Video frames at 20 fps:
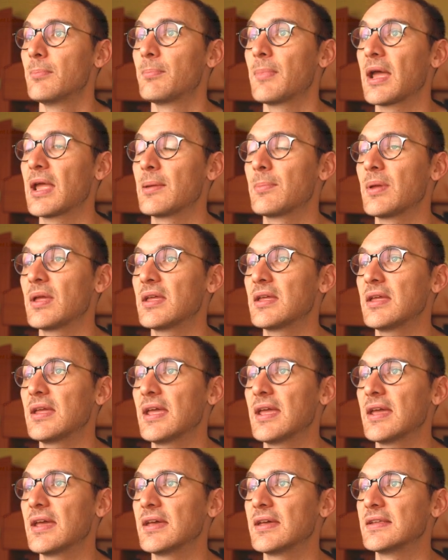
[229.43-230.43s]
Maybe
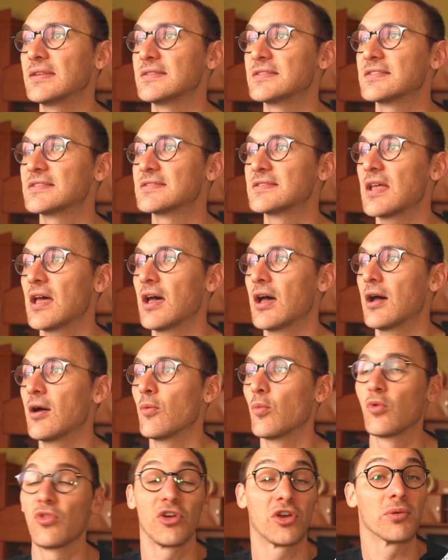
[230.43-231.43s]
it's
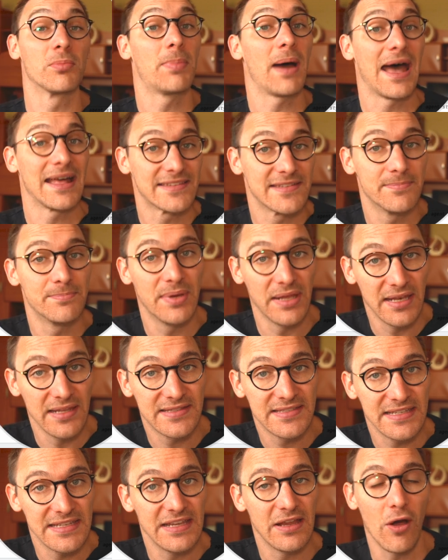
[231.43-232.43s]
the
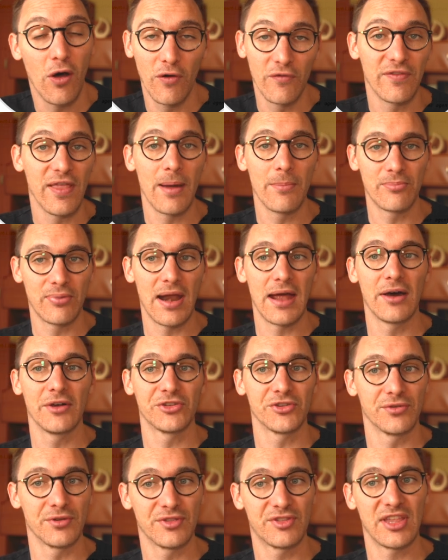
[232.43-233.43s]
compatibility of that
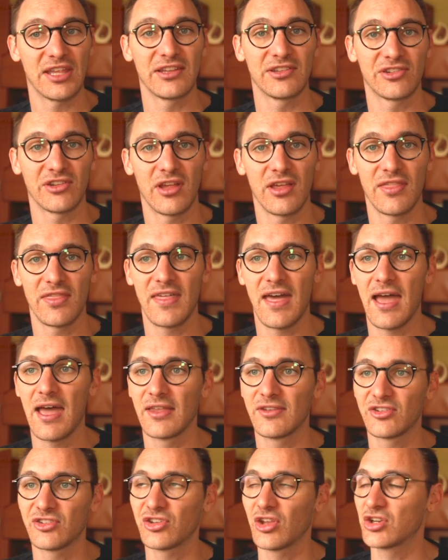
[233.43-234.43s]
browser and things like
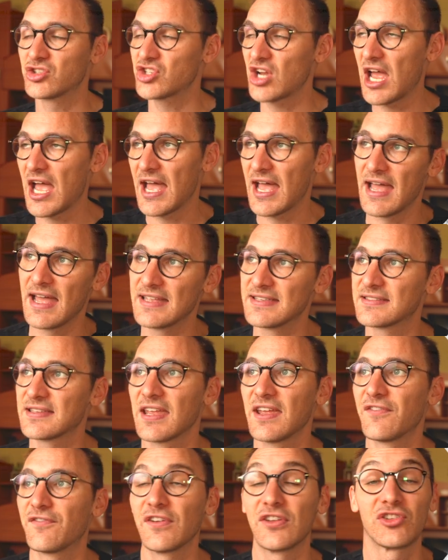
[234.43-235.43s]
that, such as
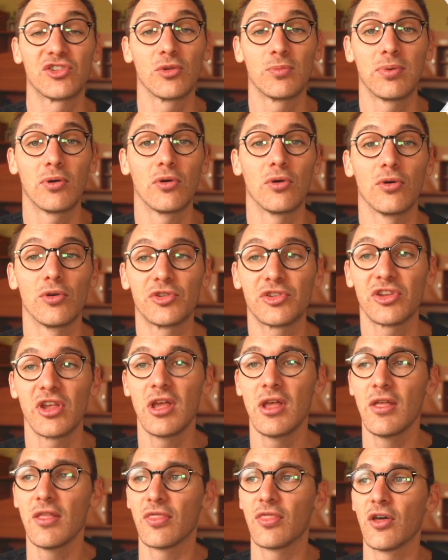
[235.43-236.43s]
if it supports
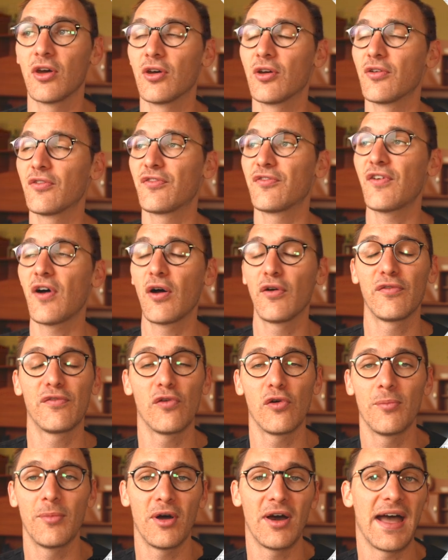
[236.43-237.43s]
the file
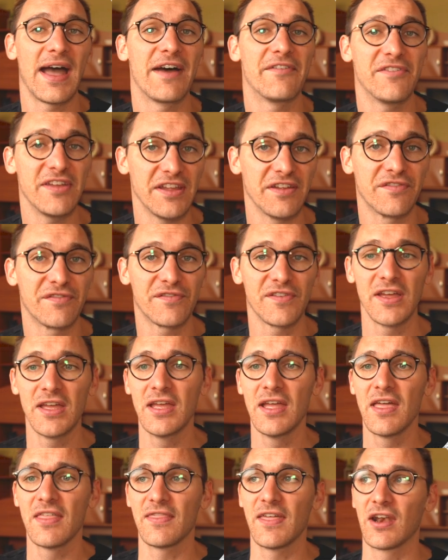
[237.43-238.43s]
format AVIF.
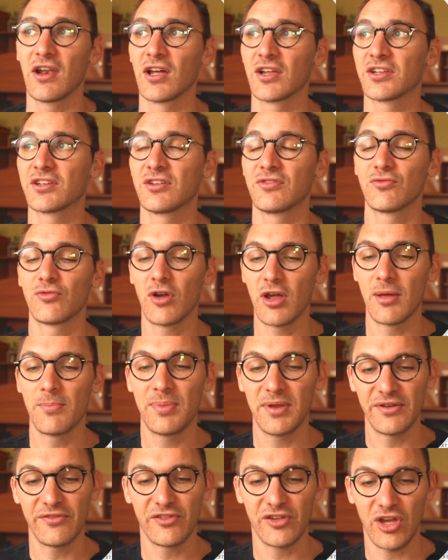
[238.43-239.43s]
Then I can write a
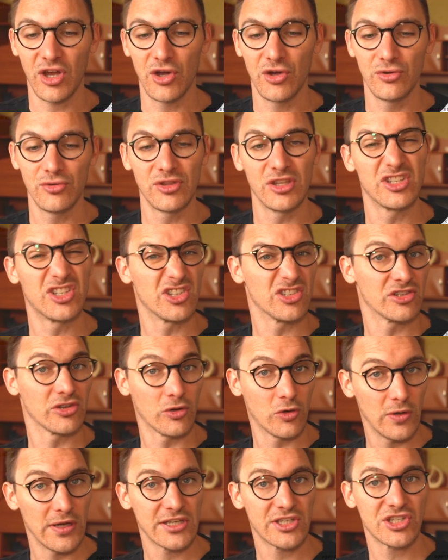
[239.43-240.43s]
bit of code that does a
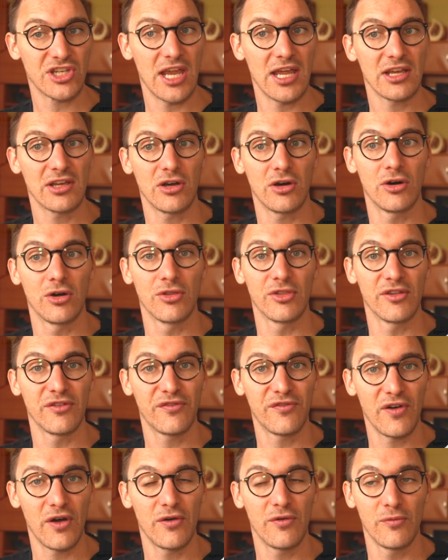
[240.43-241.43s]
quick check on the
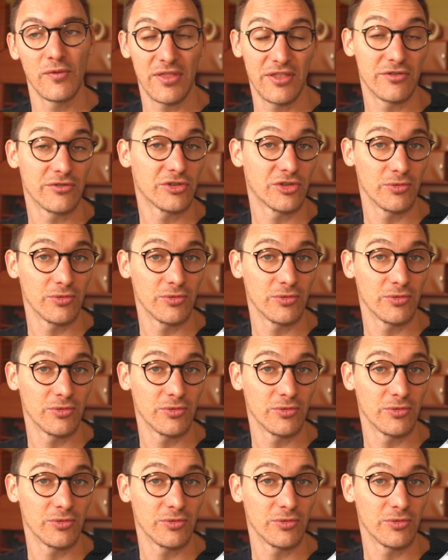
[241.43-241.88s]
file, whether it